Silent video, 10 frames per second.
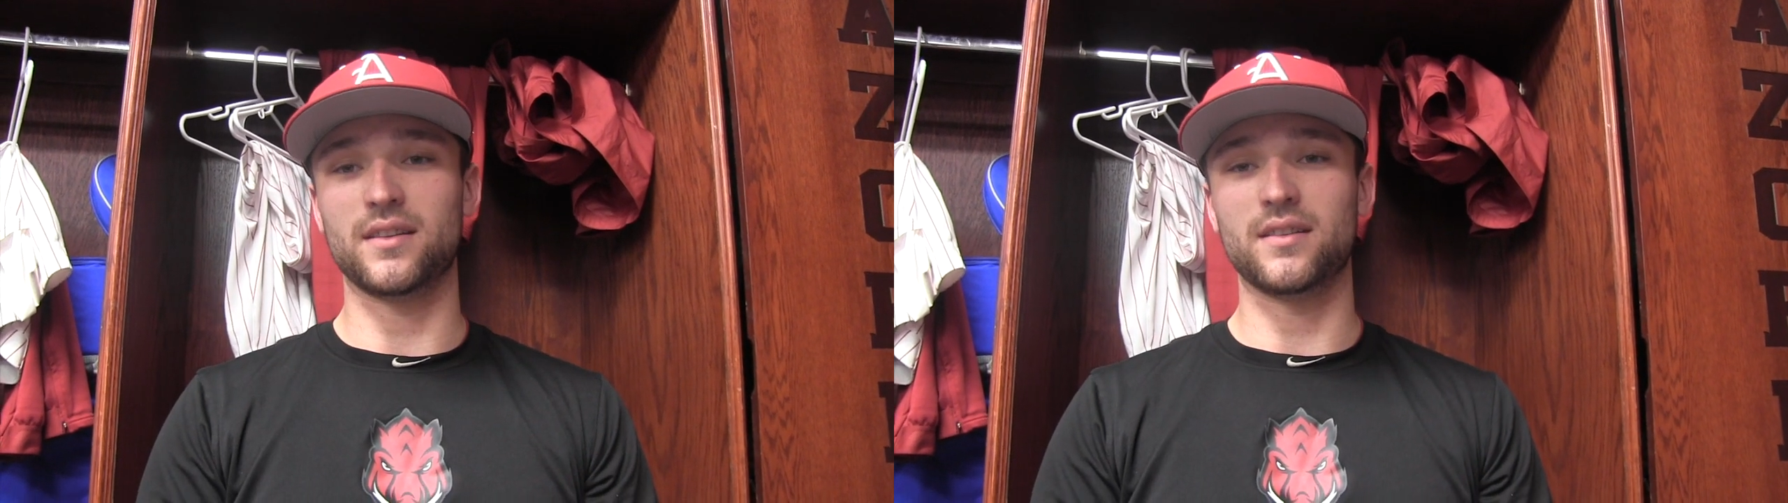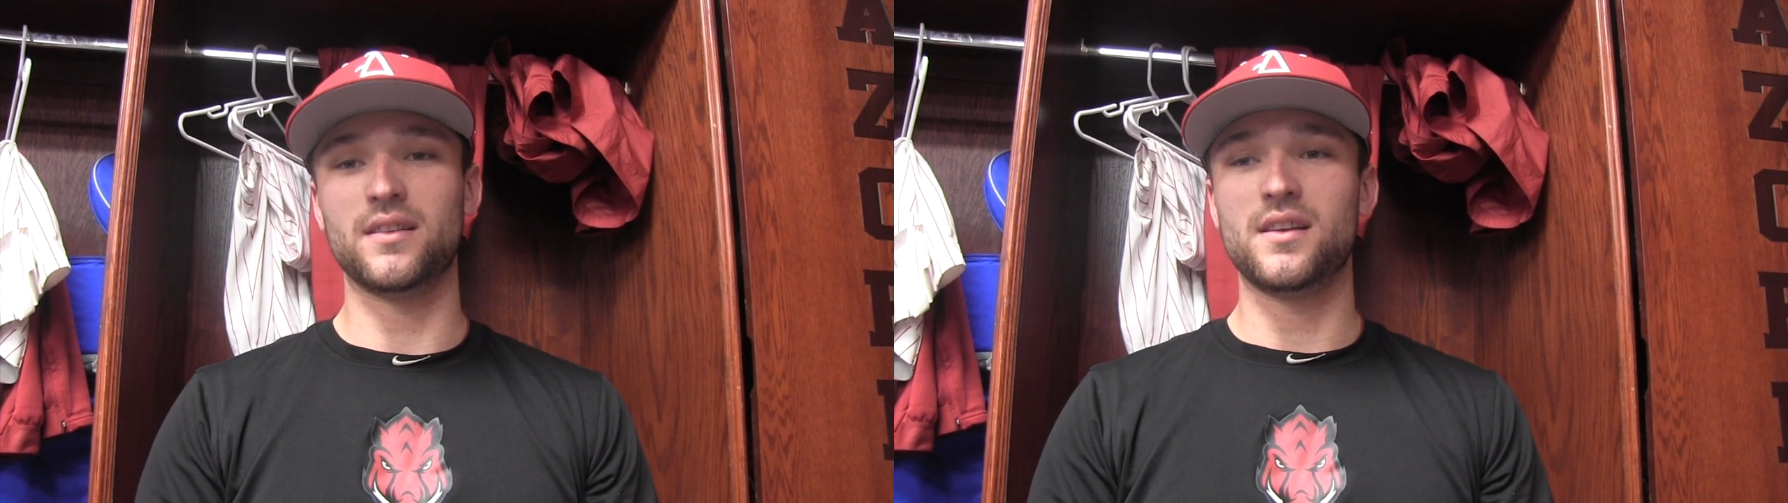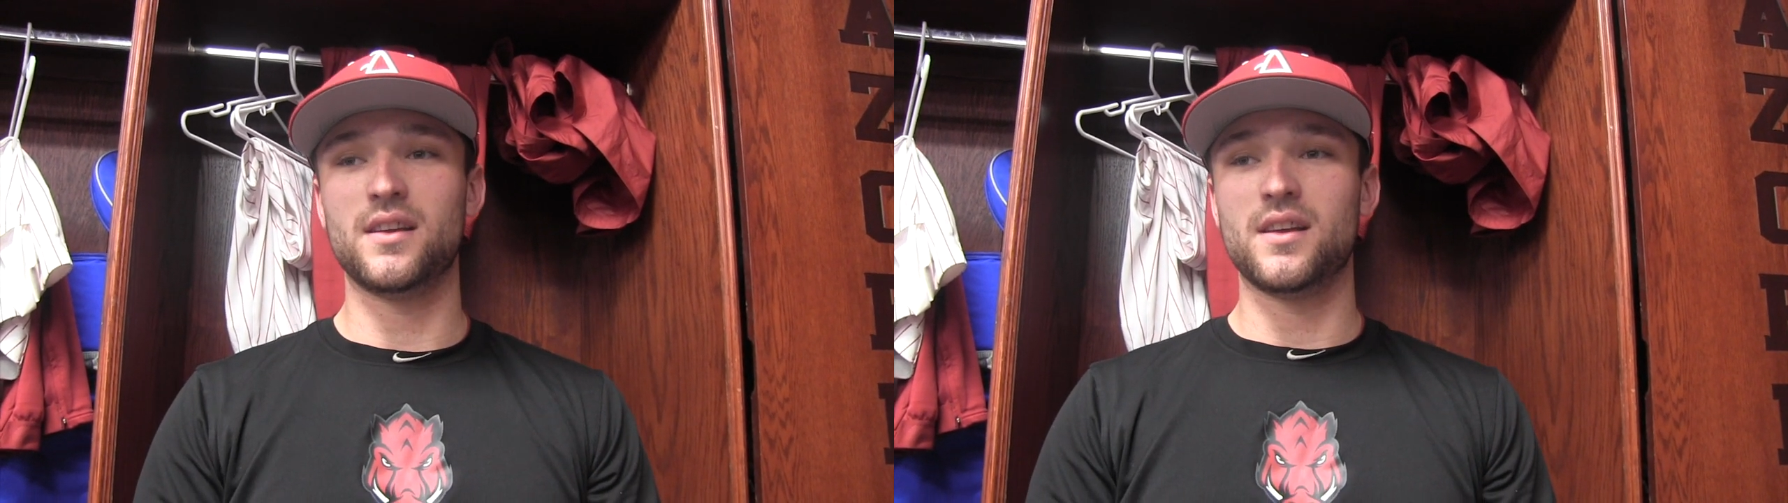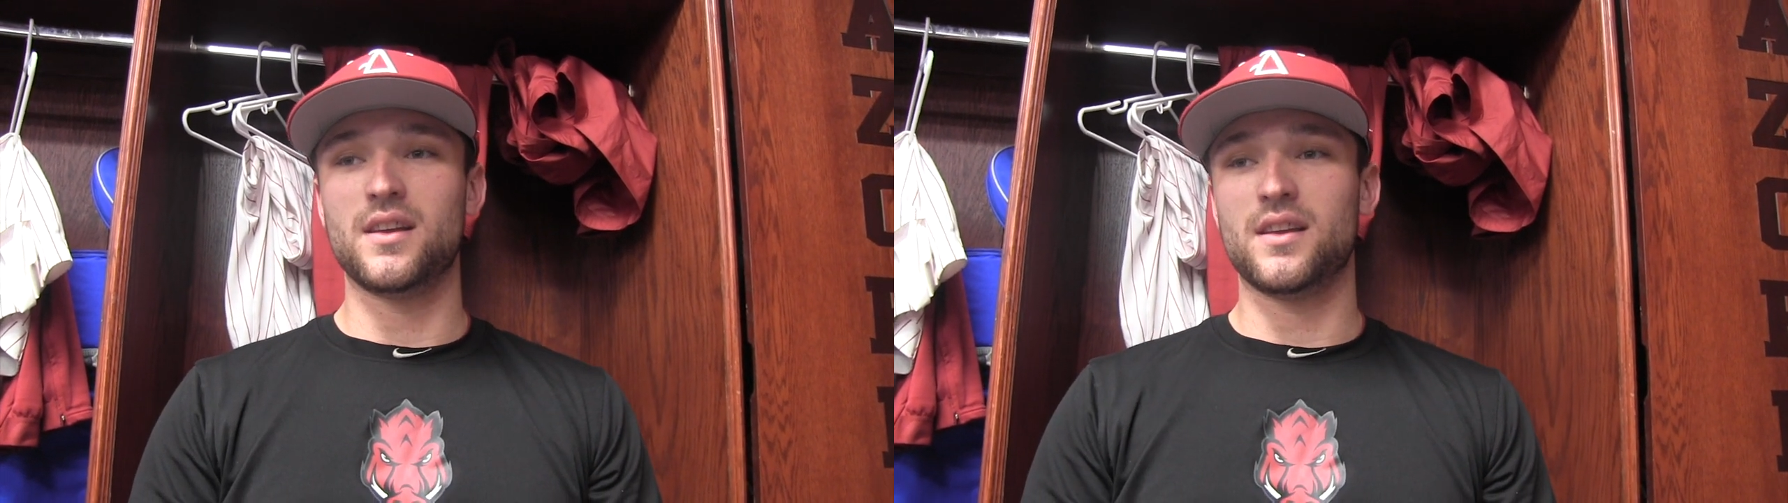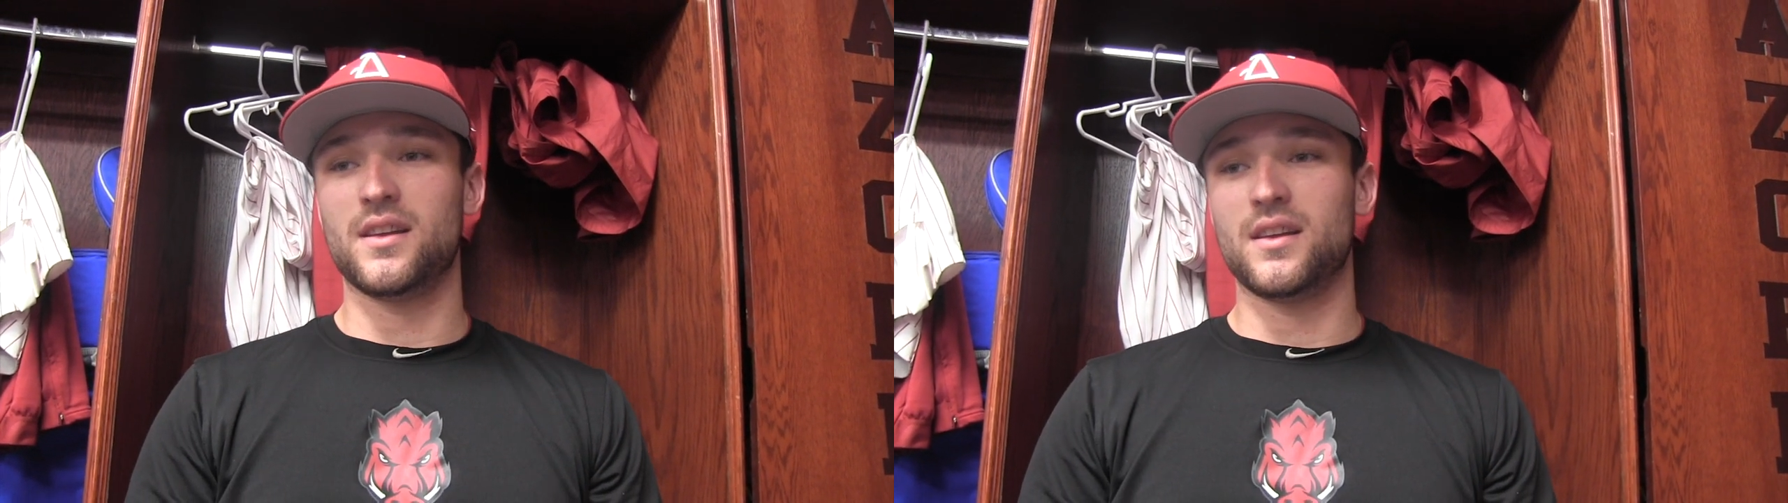and
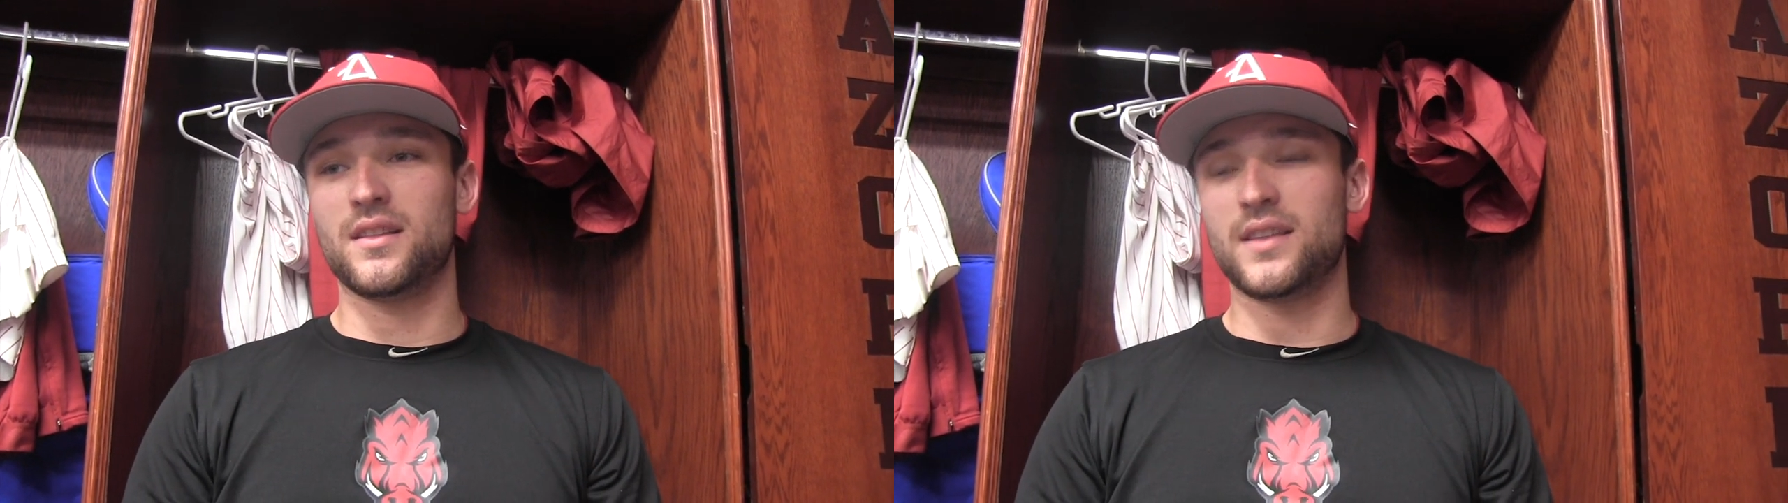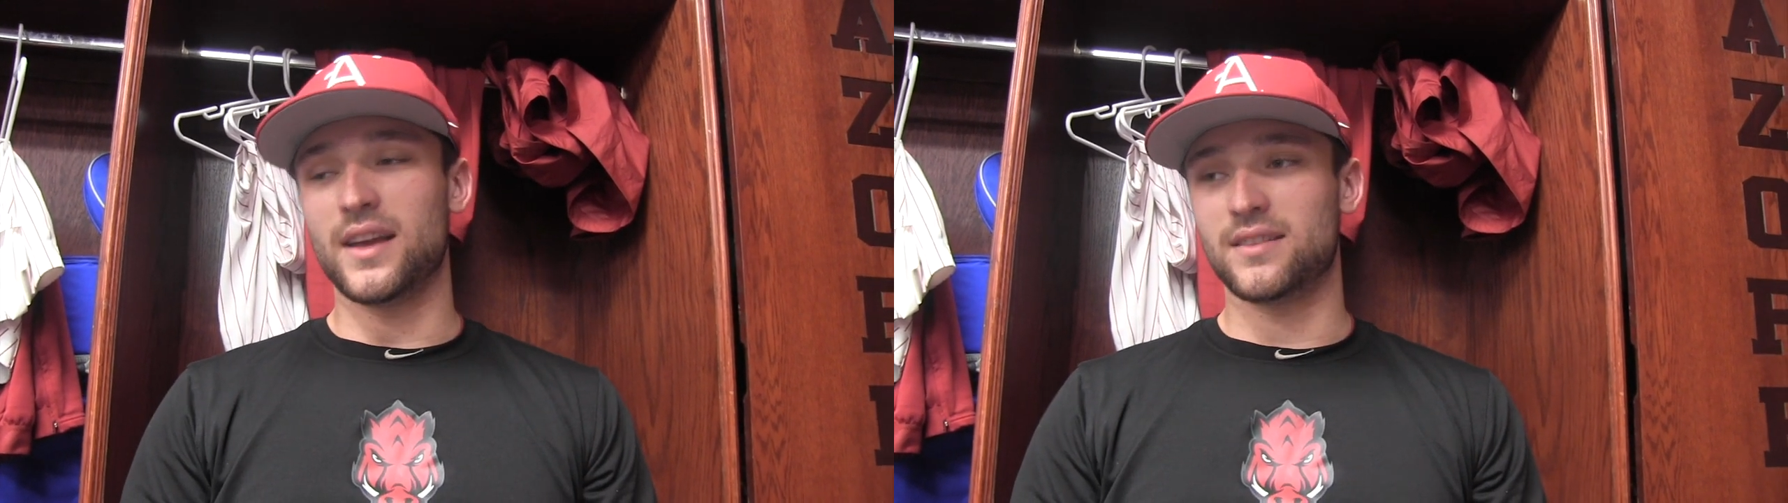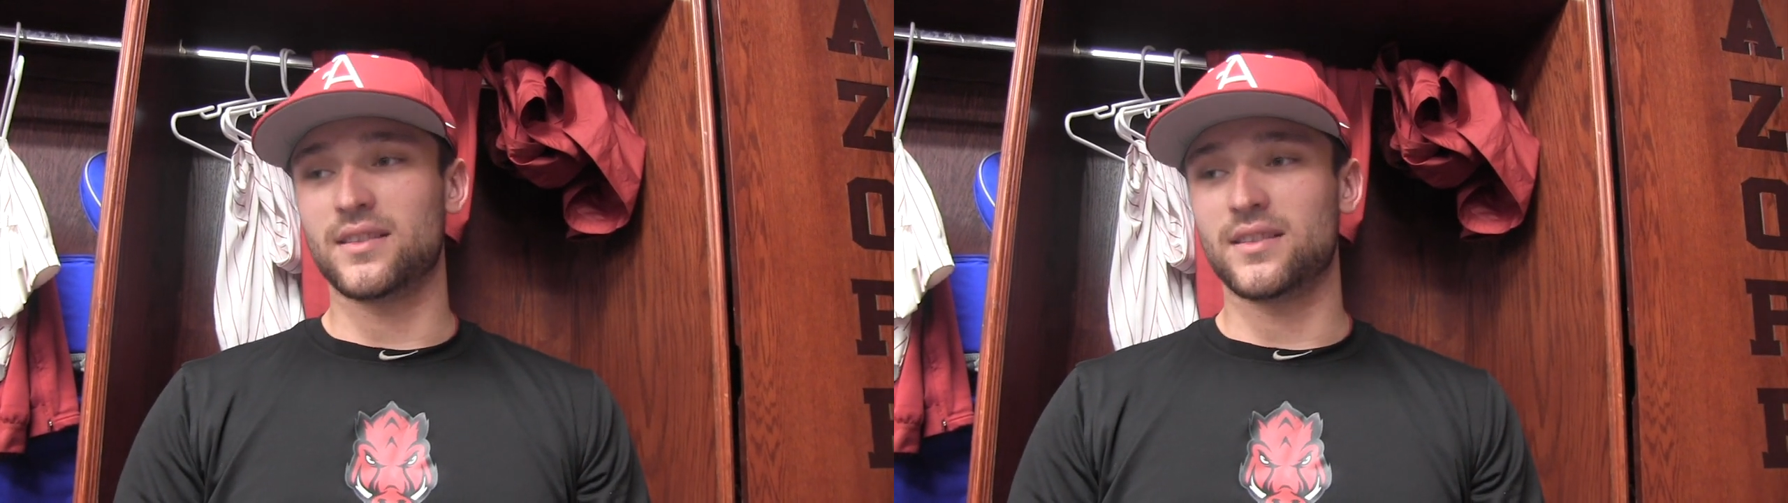they had